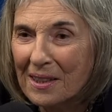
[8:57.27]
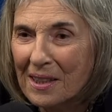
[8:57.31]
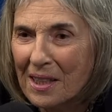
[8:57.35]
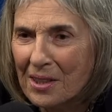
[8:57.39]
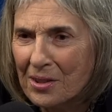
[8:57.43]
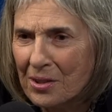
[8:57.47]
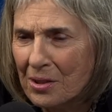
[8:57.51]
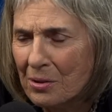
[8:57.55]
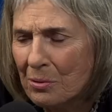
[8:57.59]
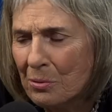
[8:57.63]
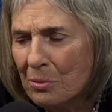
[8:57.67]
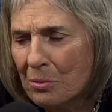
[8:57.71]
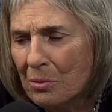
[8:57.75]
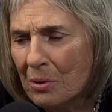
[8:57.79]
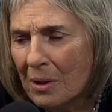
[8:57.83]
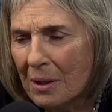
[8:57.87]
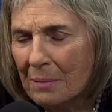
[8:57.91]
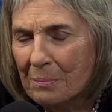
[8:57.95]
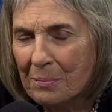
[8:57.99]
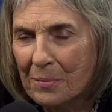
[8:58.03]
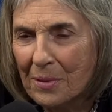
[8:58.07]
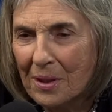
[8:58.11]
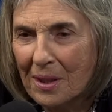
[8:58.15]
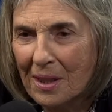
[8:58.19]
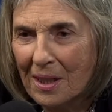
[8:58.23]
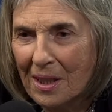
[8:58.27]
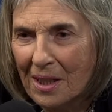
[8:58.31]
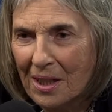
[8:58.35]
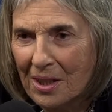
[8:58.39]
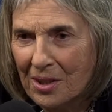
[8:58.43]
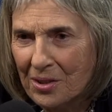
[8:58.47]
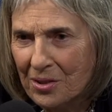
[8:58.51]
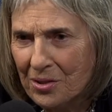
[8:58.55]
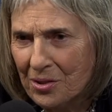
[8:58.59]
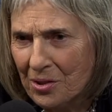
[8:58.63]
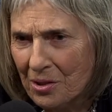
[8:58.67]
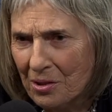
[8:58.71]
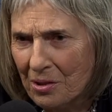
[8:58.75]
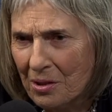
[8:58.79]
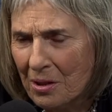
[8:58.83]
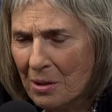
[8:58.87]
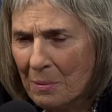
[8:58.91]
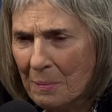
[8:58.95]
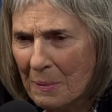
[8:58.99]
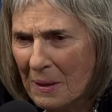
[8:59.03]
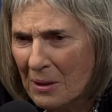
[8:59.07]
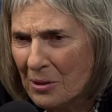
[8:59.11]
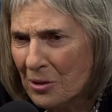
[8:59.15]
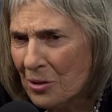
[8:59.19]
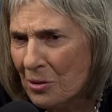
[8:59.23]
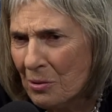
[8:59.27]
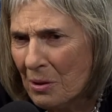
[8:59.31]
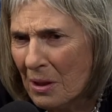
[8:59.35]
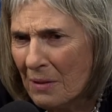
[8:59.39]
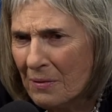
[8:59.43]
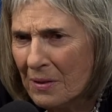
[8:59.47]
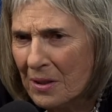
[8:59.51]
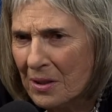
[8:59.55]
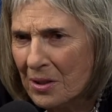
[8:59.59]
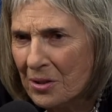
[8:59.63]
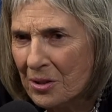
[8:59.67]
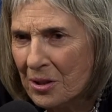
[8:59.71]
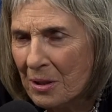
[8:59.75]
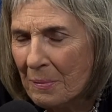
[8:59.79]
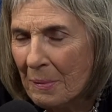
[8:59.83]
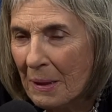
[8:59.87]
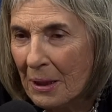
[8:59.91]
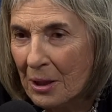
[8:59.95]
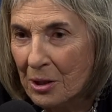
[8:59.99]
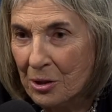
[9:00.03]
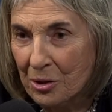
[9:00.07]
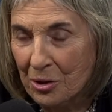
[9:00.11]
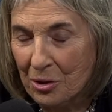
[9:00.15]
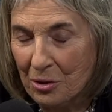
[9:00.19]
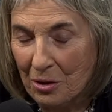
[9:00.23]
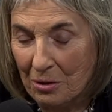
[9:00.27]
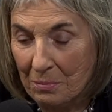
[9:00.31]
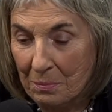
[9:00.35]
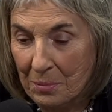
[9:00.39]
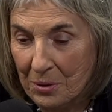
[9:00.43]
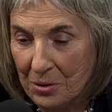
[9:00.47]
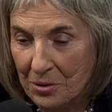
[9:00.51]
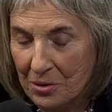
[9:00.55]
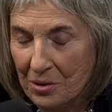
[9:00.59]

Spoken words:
And I said, oh, I'm sorry about you having to stay back. He said, don't be